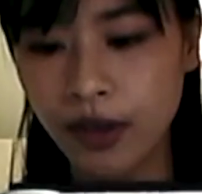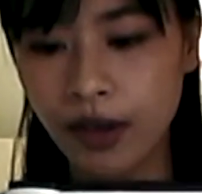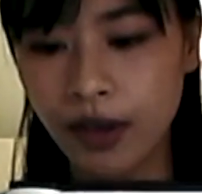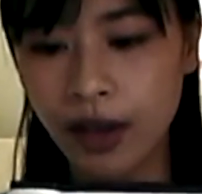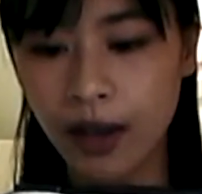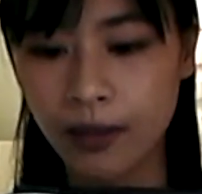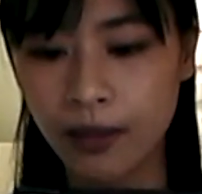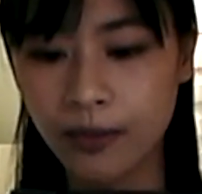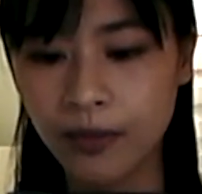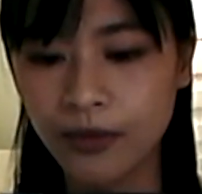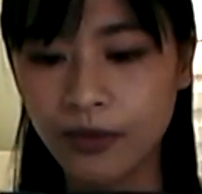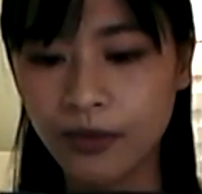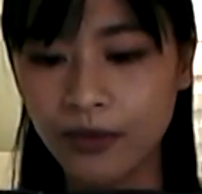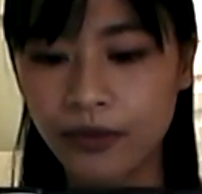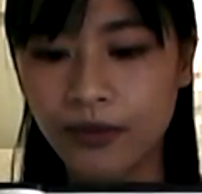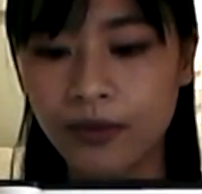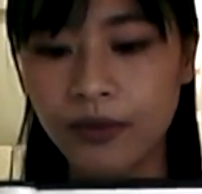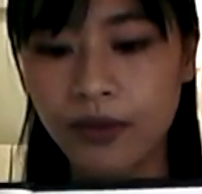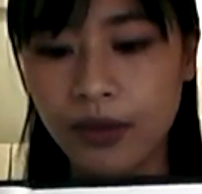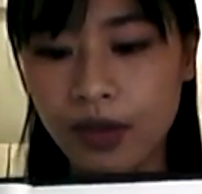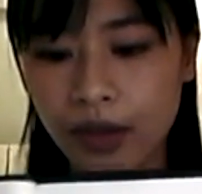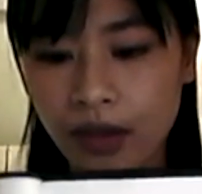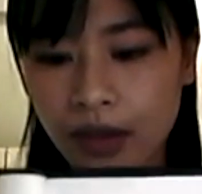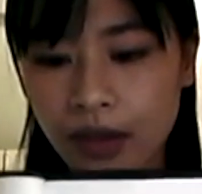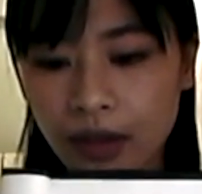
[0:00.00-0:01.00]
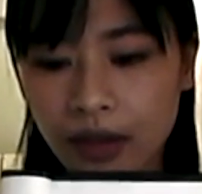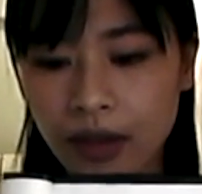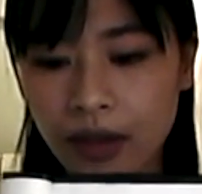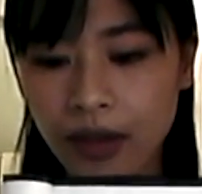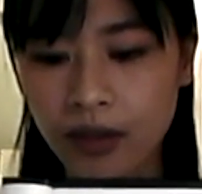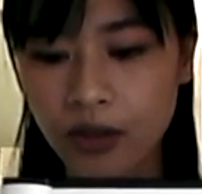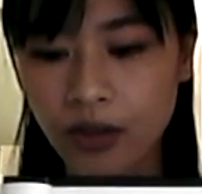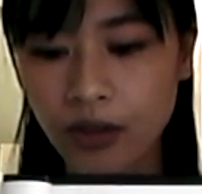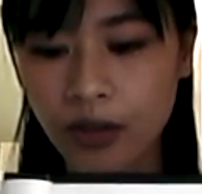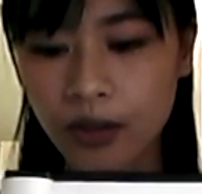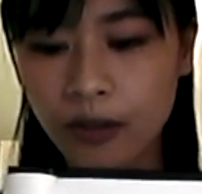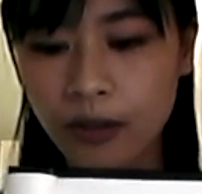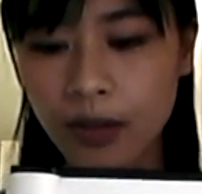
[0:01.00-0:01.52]
kaburu. The
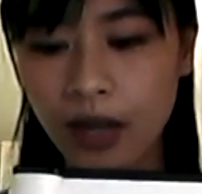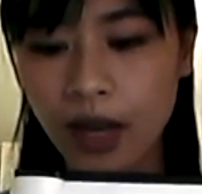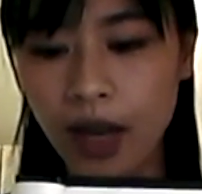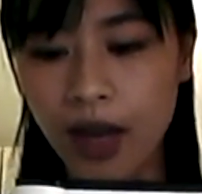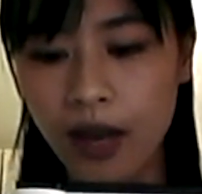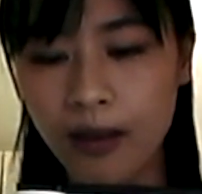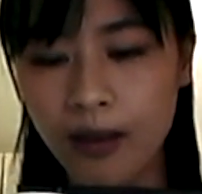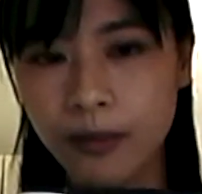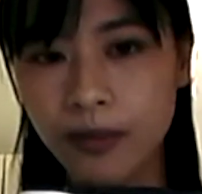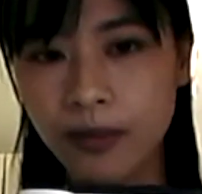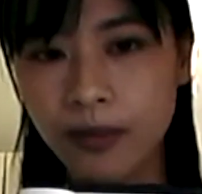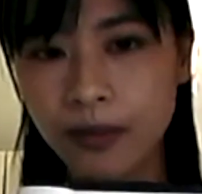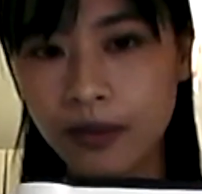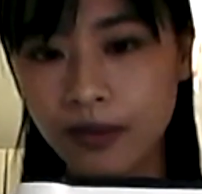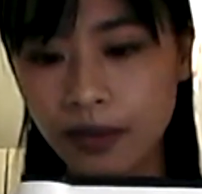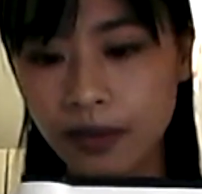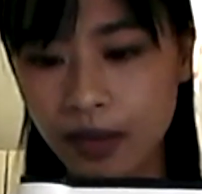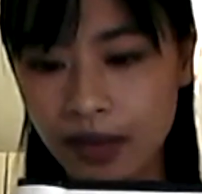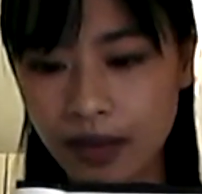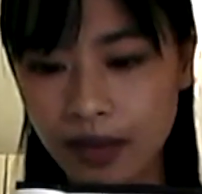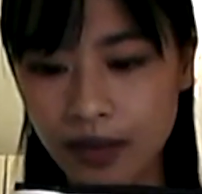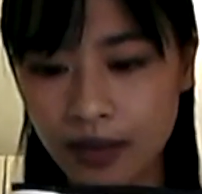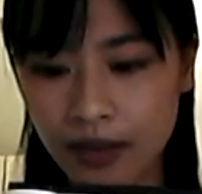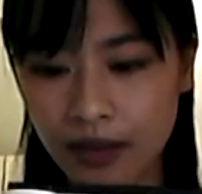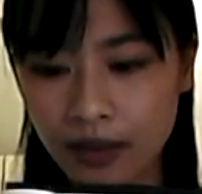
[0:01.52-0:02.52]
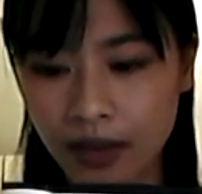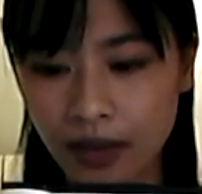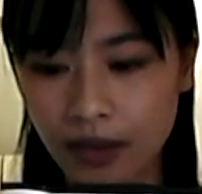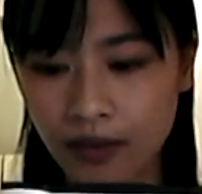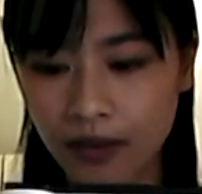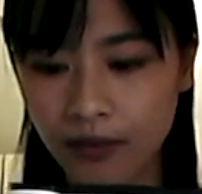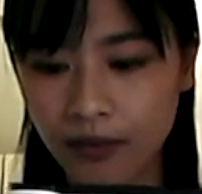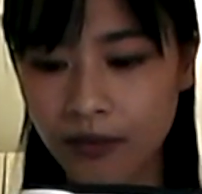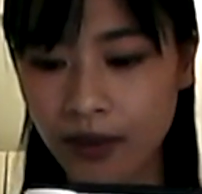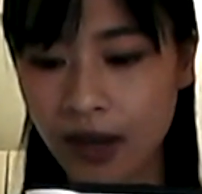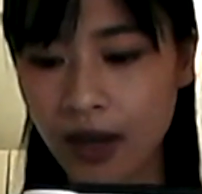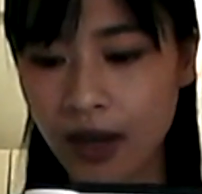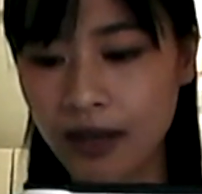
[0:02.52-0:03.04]
term kaburu
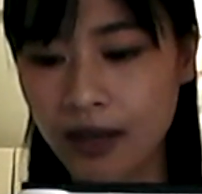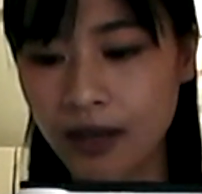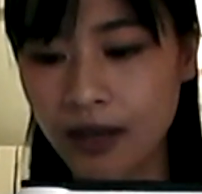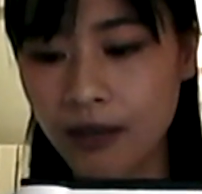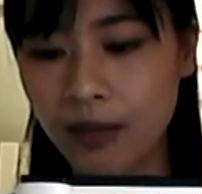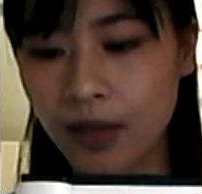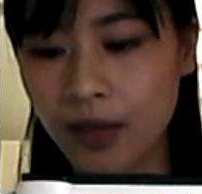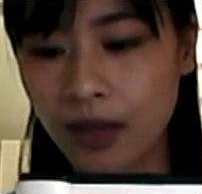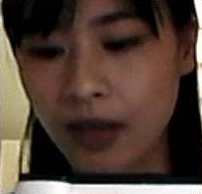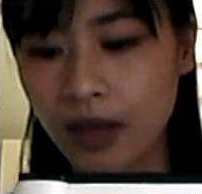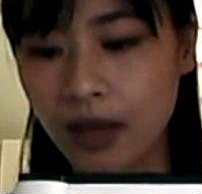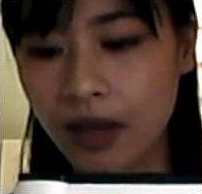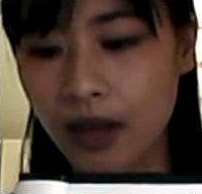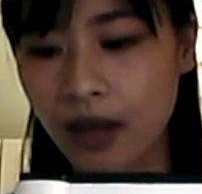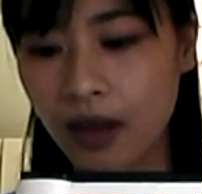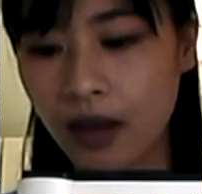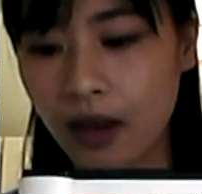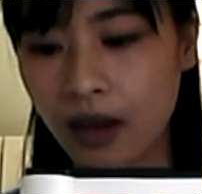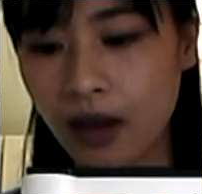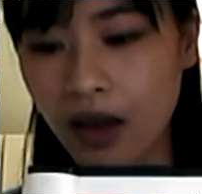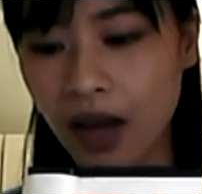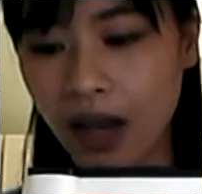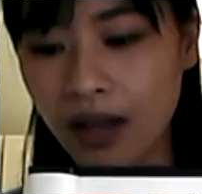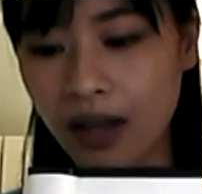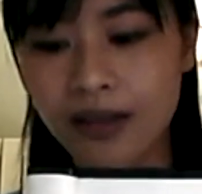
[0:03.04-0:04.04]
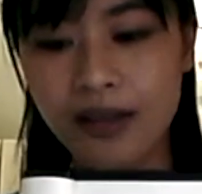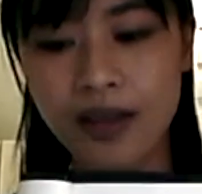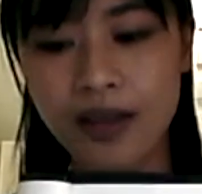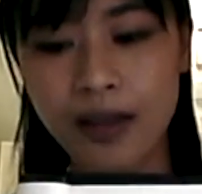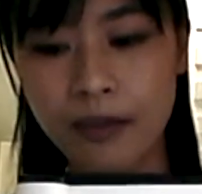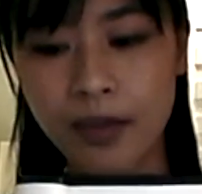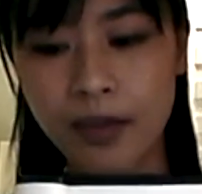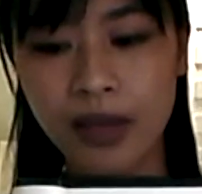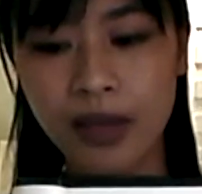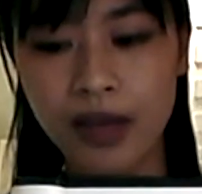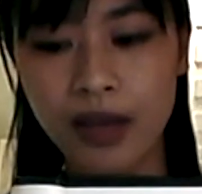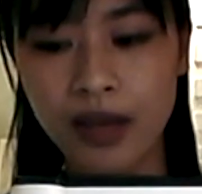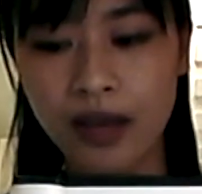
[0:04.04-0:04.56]
itself has a meaning has the
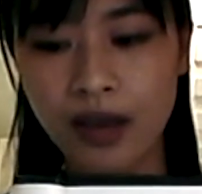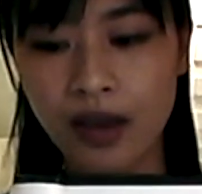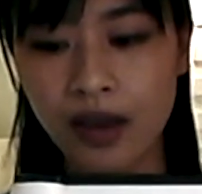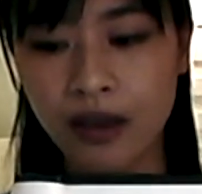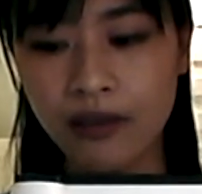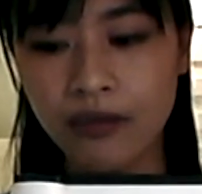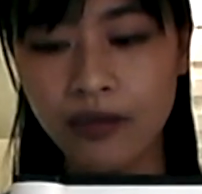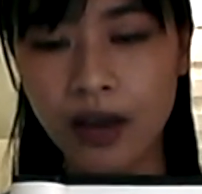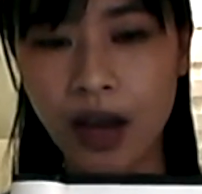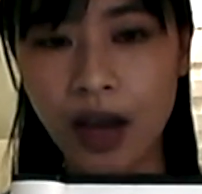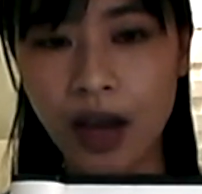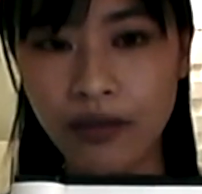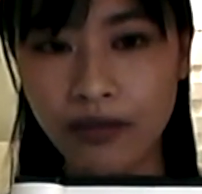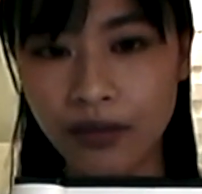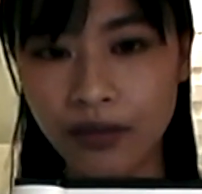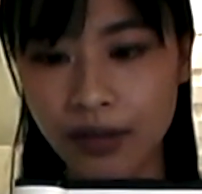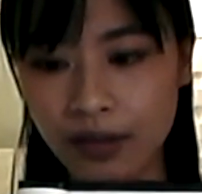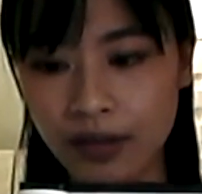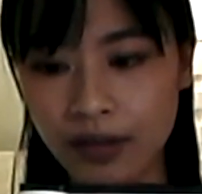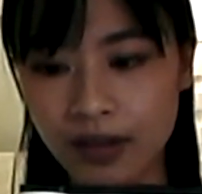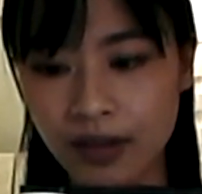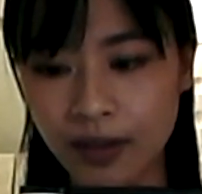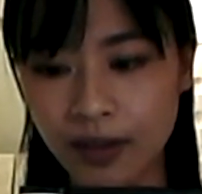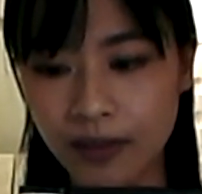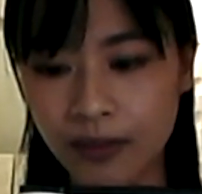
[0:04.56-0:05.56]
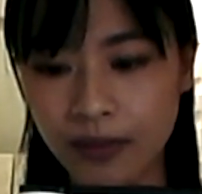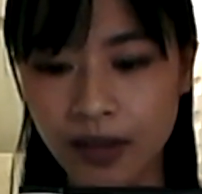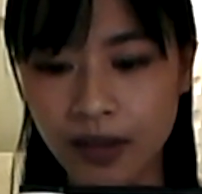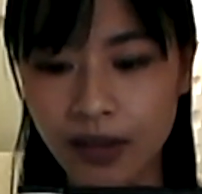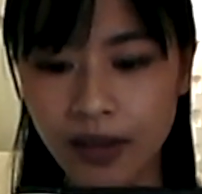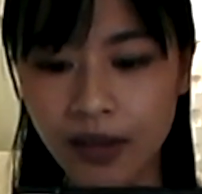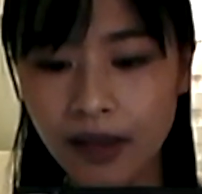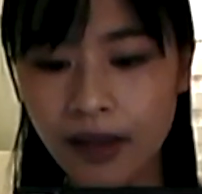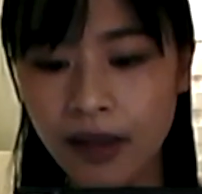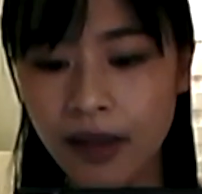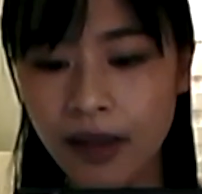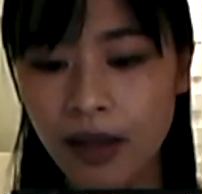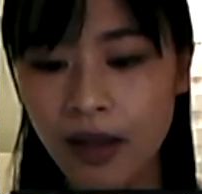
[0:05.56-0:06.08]
meaning of covering
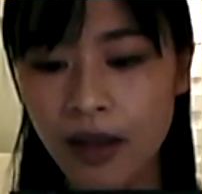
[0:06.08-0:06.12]
something.